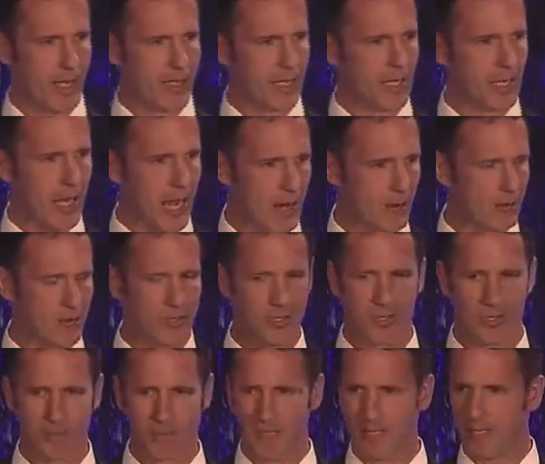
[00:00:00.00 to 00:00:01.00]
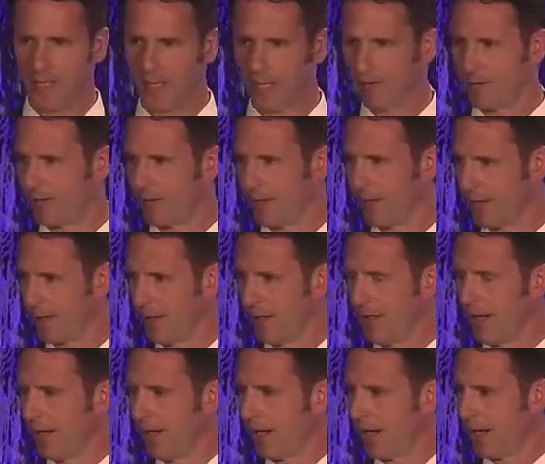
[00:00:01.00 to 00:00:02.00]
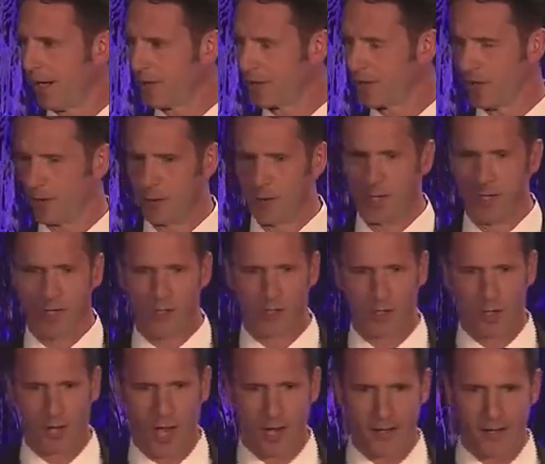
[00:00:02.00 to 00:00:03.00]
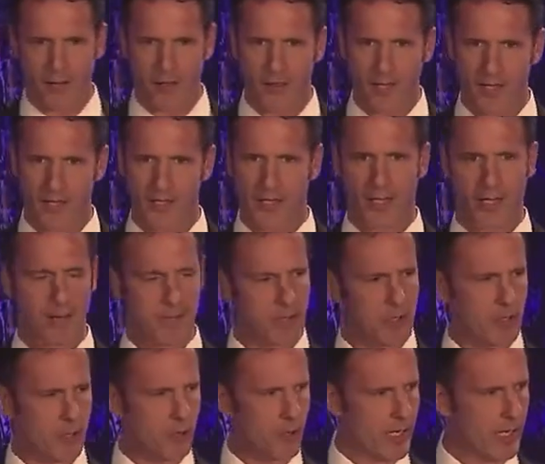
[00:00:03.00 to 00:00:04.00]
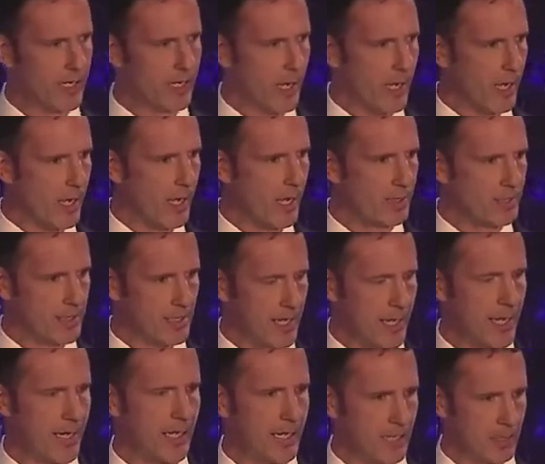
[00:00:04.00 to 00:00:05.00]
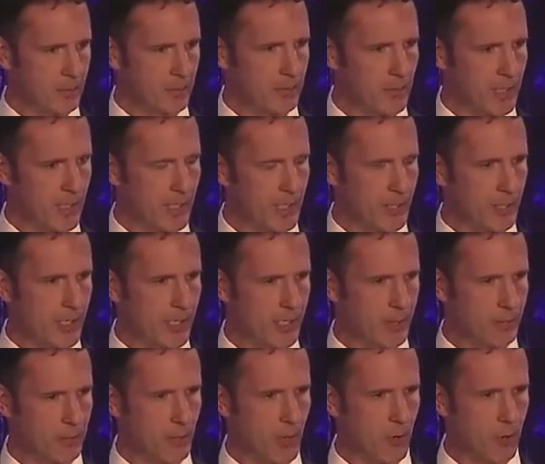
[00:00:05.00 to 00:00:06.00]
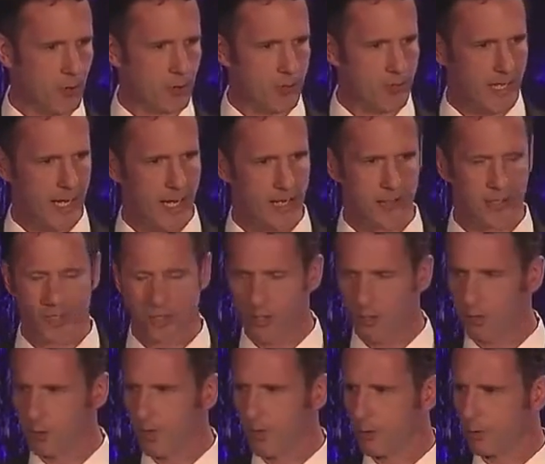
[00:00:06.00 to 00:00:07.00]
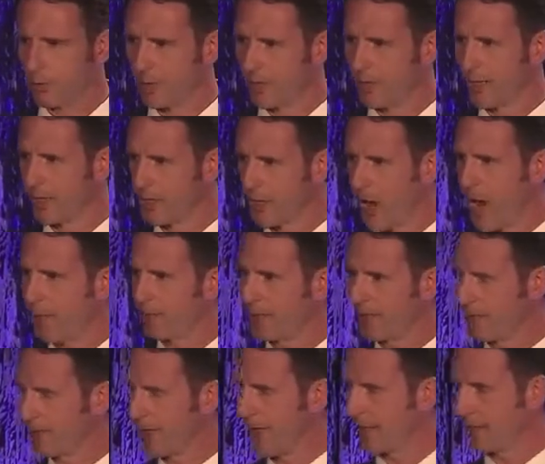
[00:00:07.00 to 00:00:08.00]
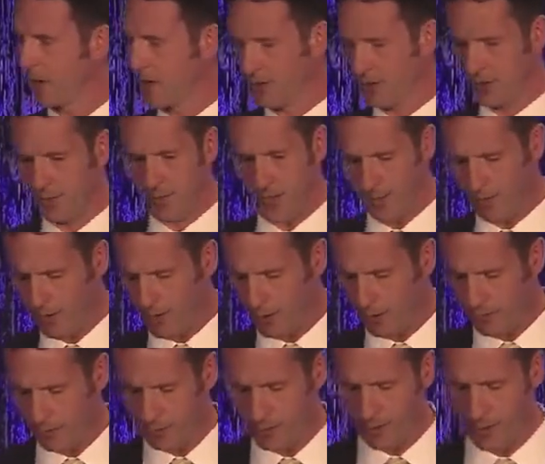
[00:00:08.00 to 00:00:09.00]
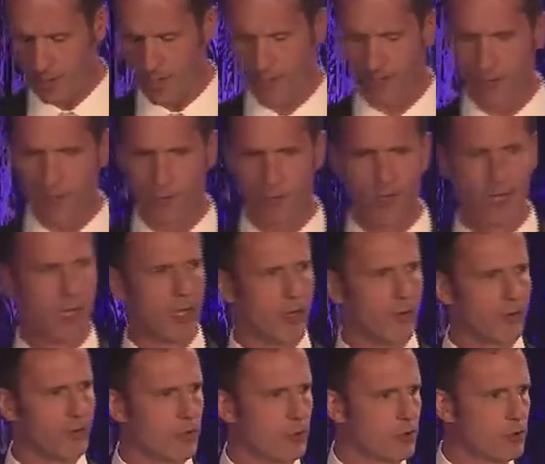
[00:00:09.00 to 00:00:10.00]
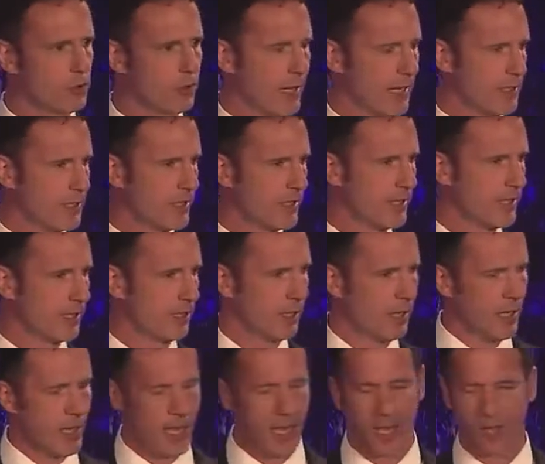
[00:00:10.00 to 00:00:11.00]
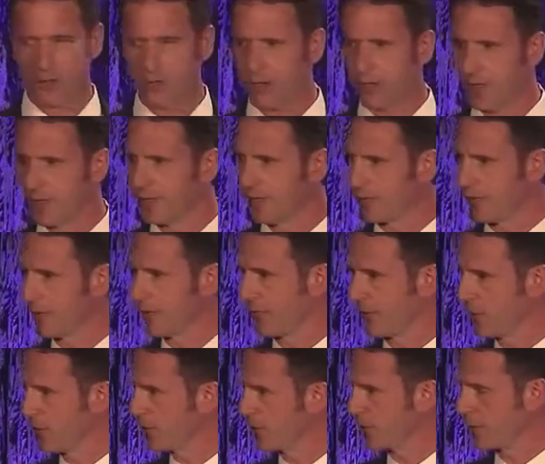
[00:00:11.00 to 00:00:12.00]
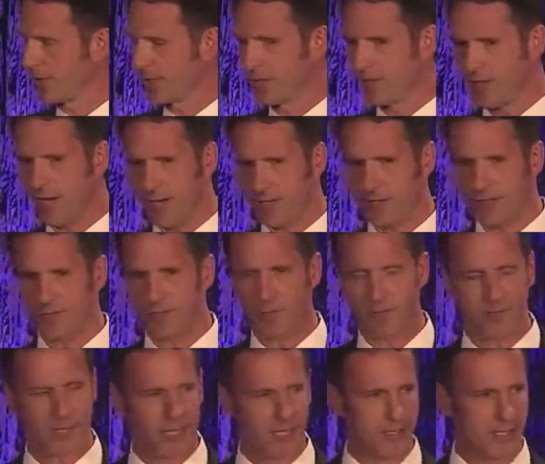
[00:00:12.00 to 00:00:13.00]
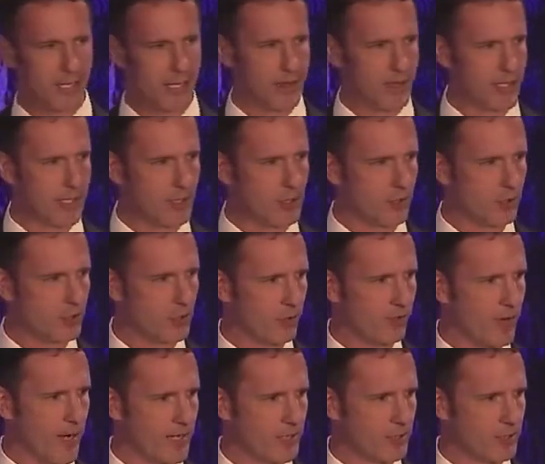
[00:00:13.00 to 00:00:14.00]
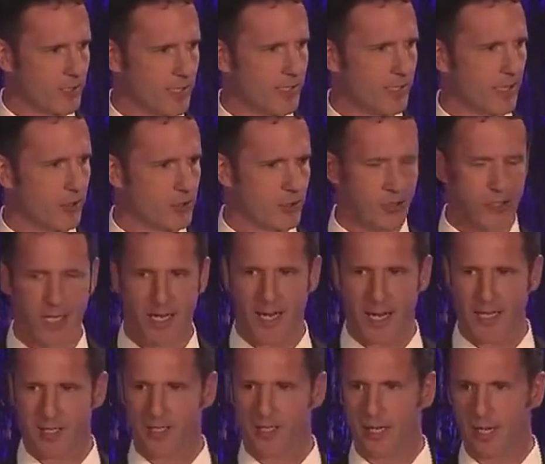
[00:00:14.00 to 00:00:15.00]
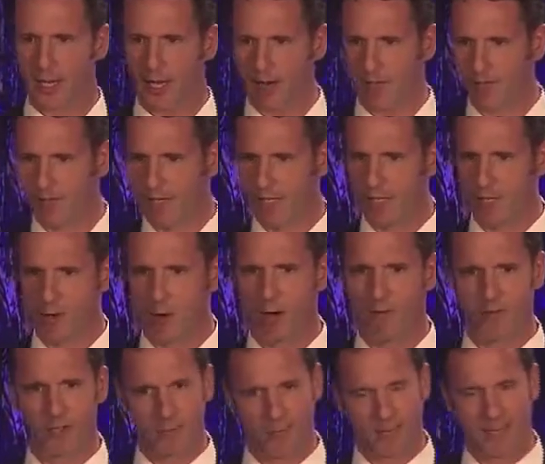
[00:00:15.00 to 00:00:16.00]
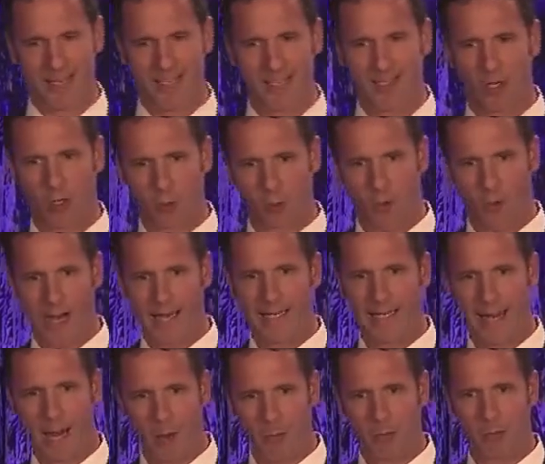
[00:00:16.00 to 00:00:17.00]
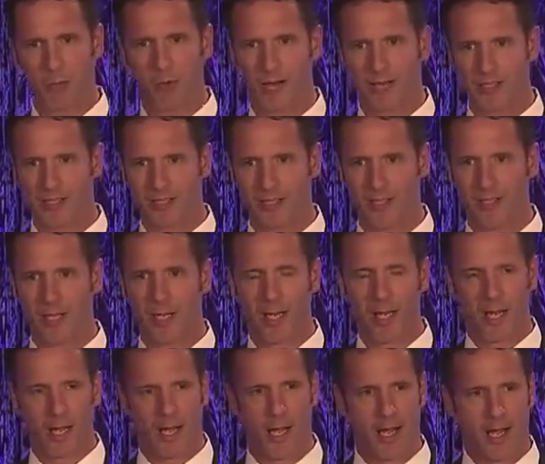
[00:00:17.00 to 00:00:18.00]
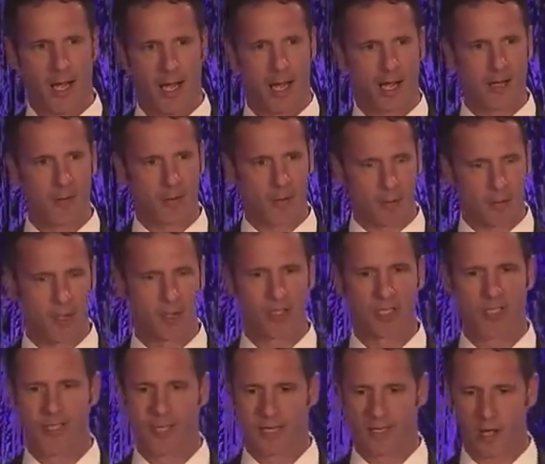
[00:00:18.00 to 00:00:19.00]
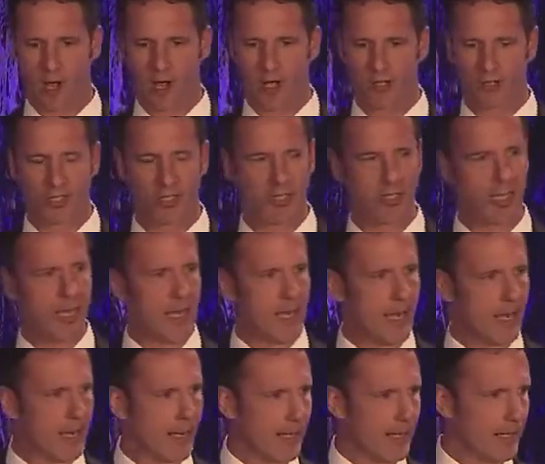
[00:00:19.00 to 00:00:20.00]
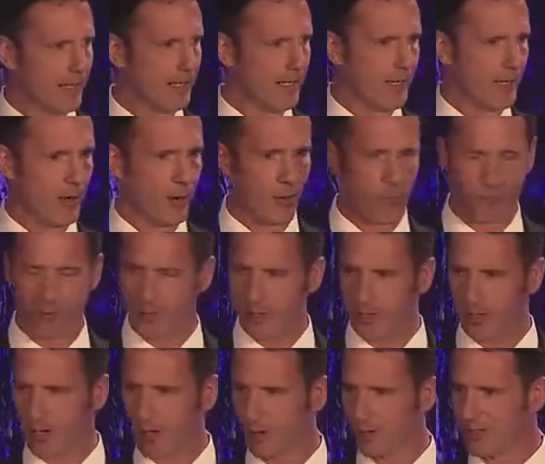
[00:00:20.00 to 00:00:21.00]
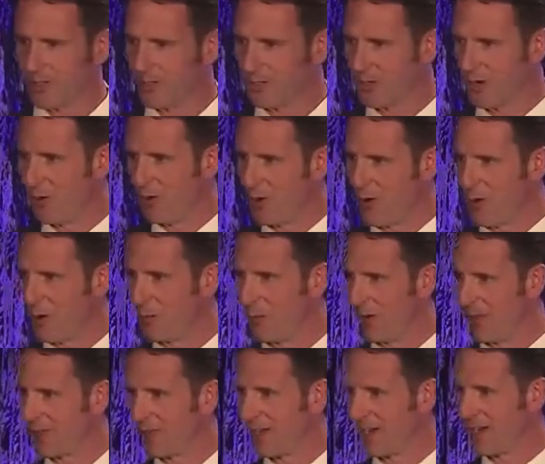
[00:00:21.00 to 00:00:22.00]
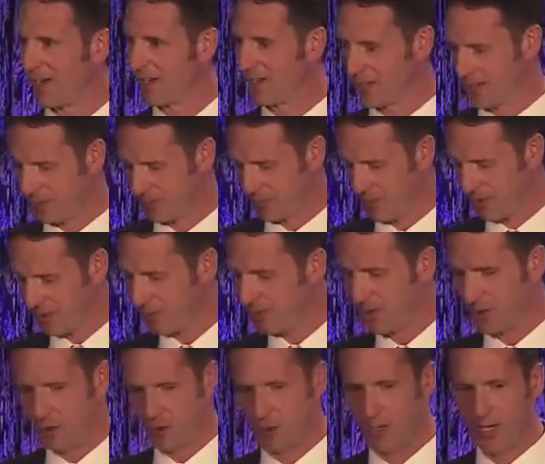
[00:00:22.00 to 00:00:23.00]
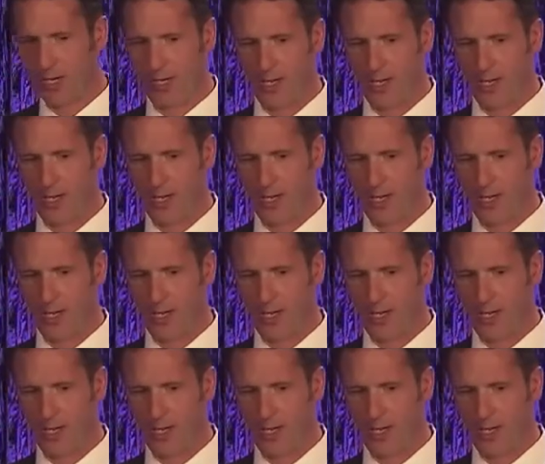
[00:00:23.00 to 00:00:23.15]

clouds to speak of. Uh, so, so a lot of the things that I'm doing uh, today in, in, in, brokerage has to do with really adopting technology. But I'm going to go through a, a, few, few trends here. I'll show you a few screenshots of some things that I think you'll, you'll find unique. I'll show you a nice uh, video of some things that are right now present, uh, emerging technology, and uh, hopefully you'll go, go home with some, some new